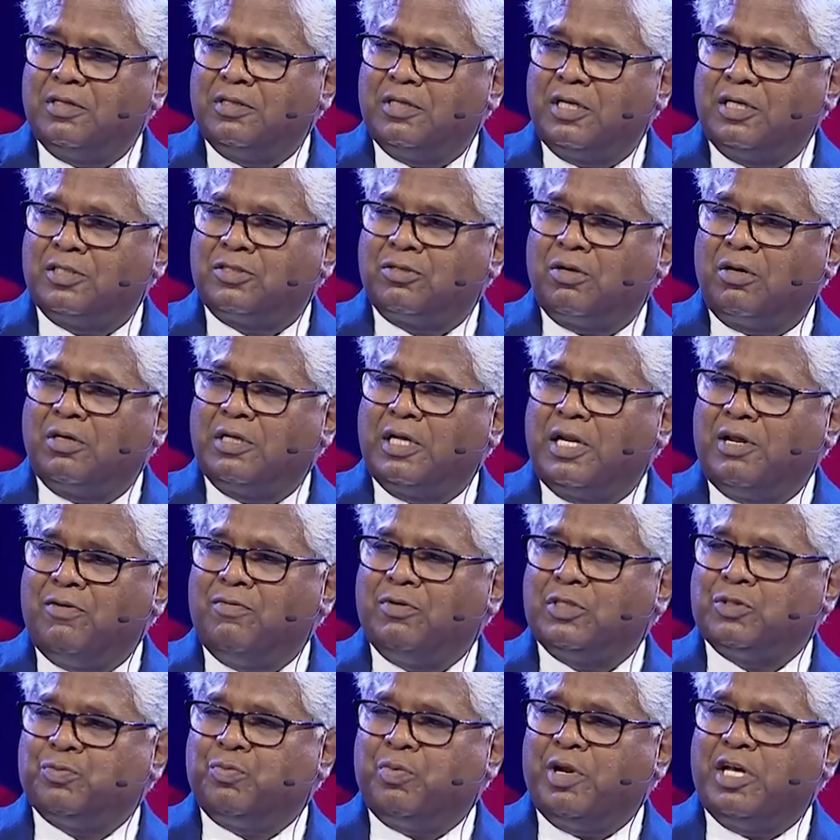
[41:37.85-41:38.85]
They saw that he
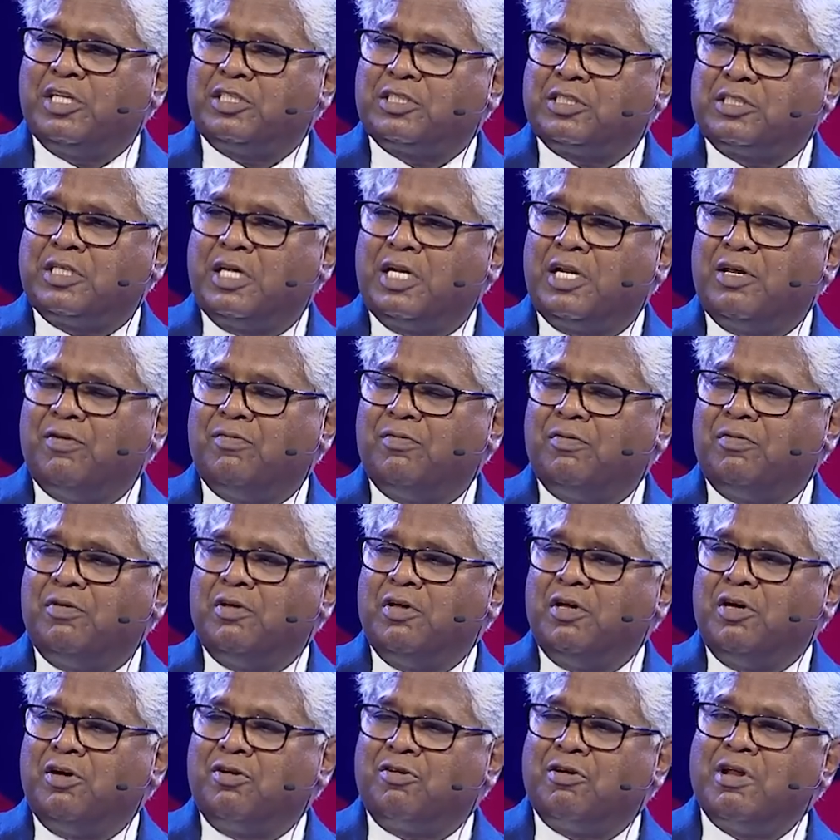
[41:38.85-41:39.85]
was blessed and he
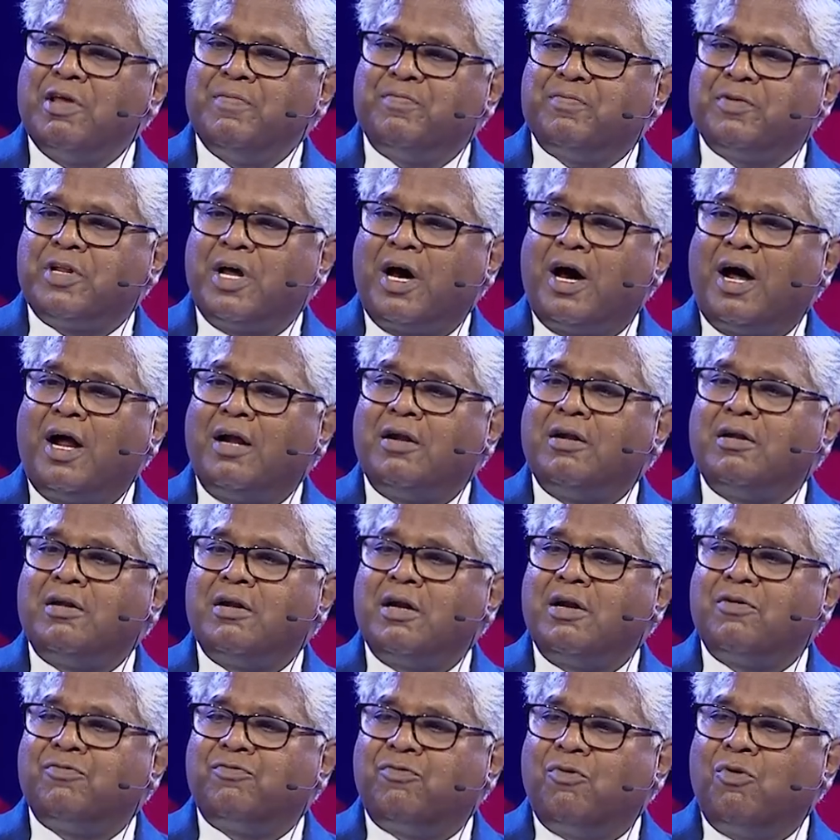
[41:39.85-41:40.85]
reaped a
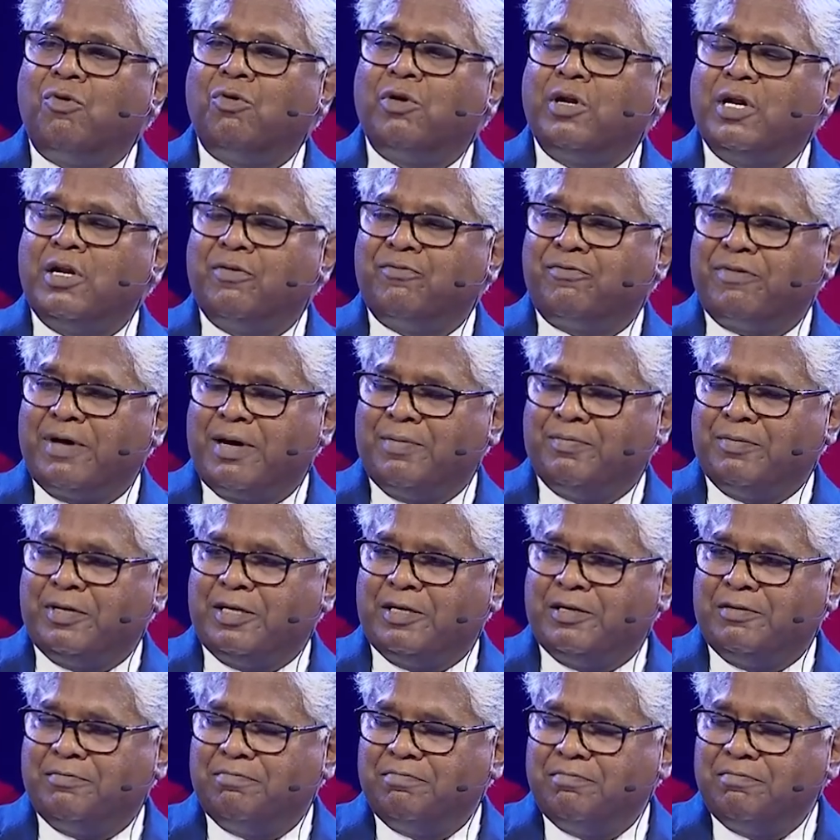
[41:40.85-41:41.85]
hundredfold in
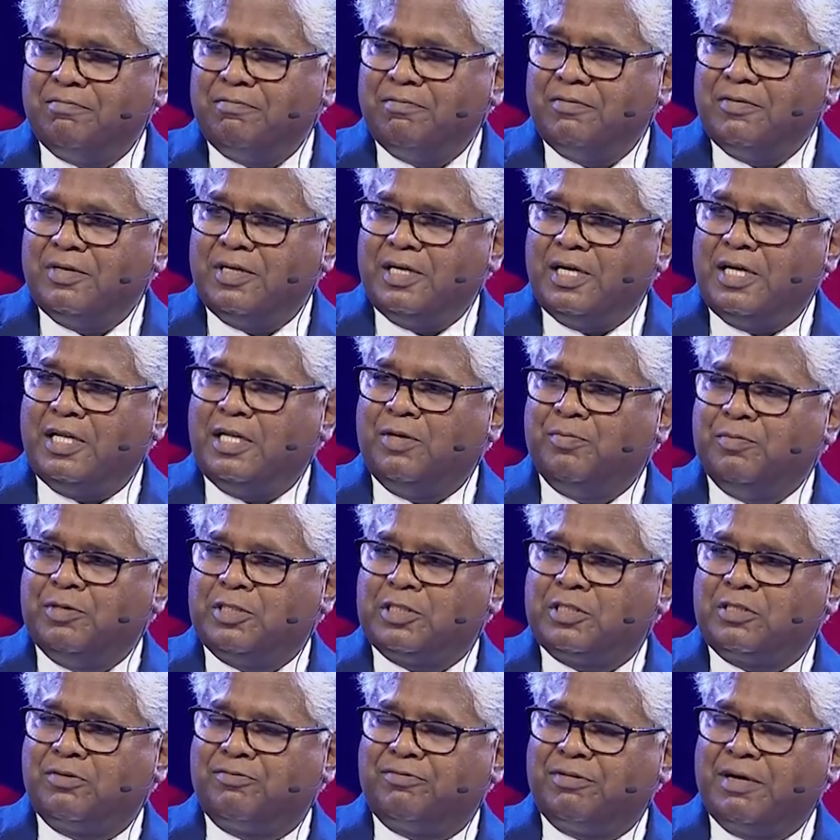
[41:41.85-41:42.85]
famine, in the
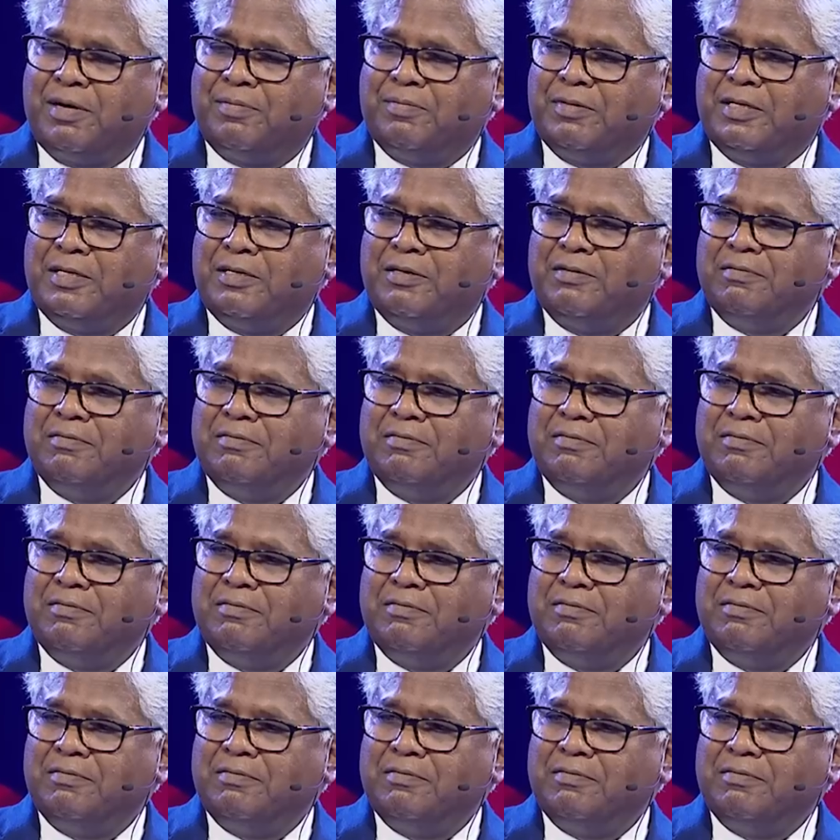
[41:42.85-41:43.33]
midst of famine.